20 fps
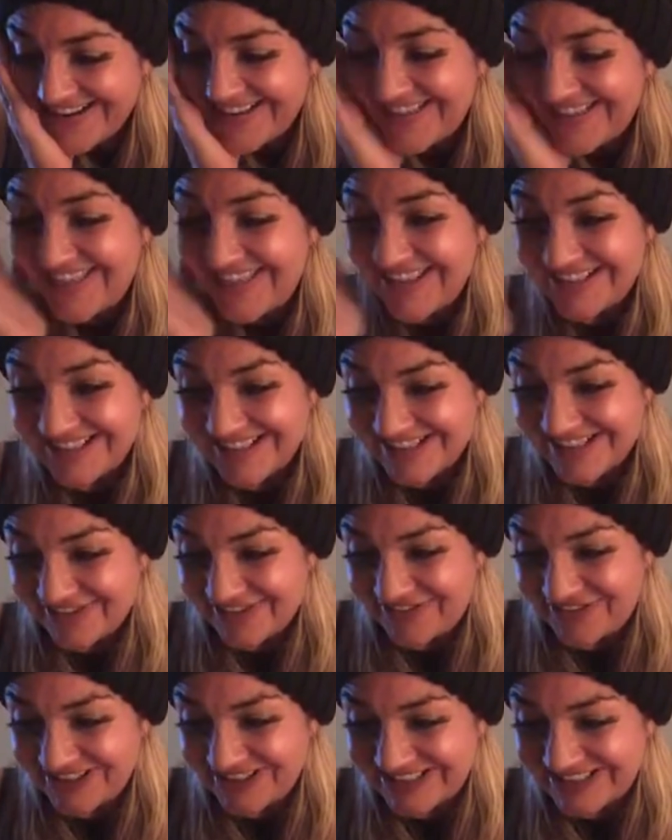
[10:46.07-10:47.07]
This is the
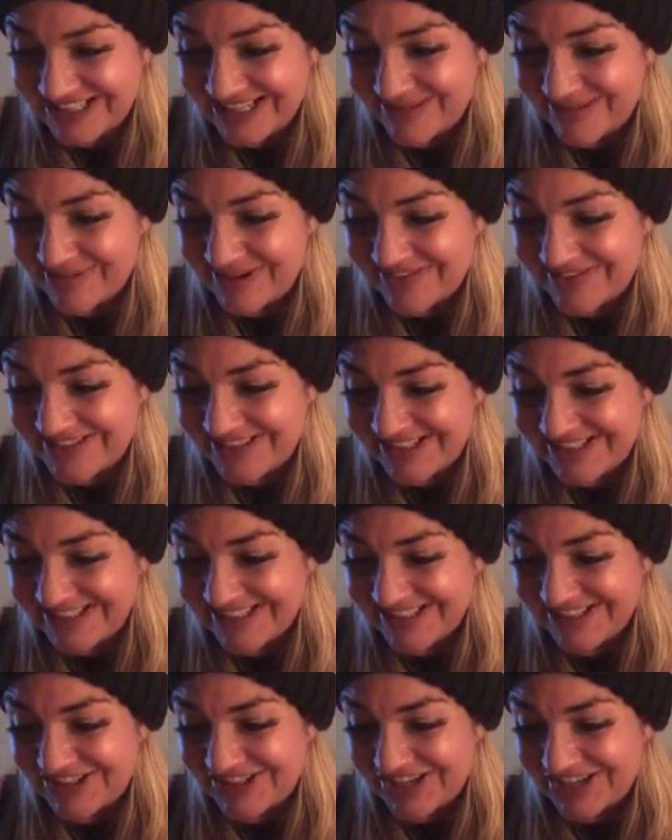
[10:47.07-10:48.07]
first time I've seen
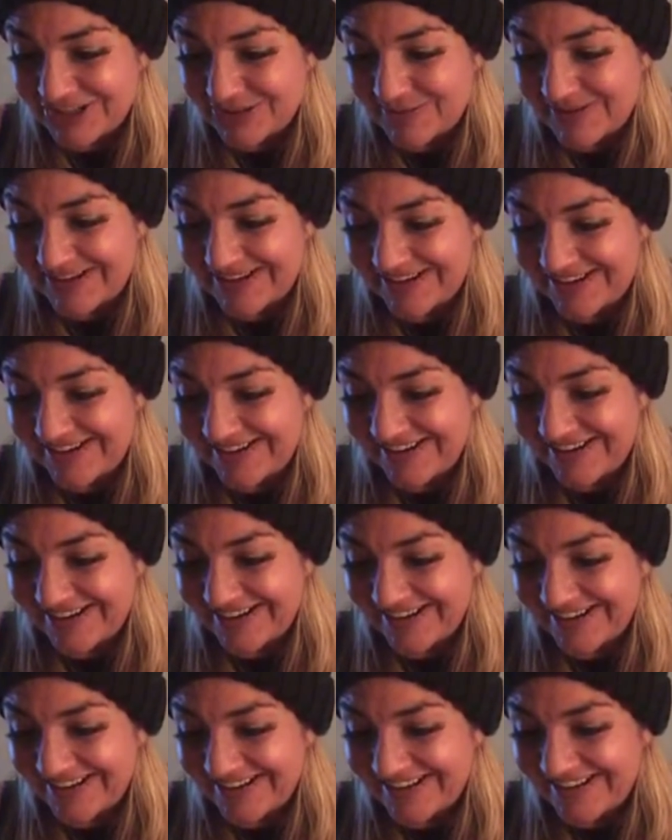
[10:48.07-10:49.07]
this Judgment
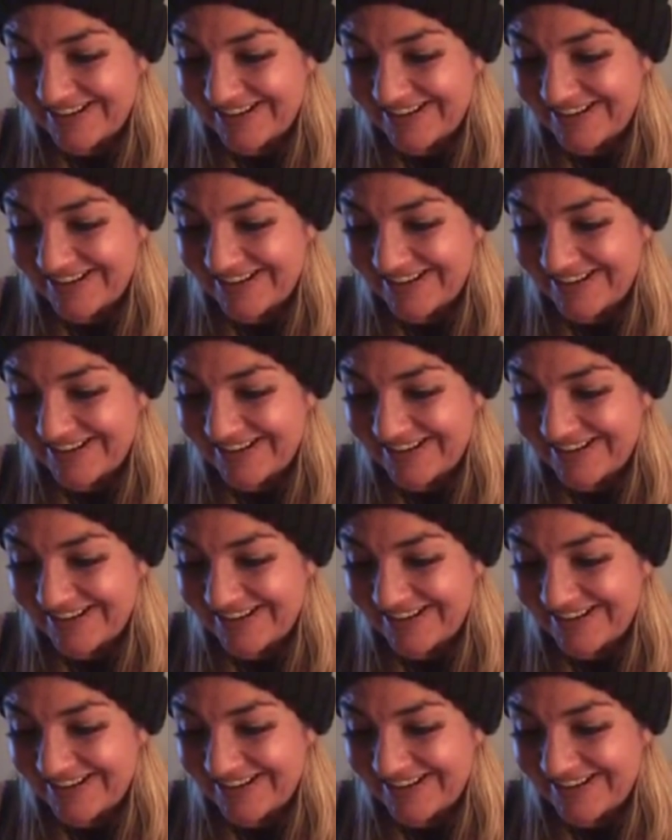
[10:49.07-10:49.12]
card.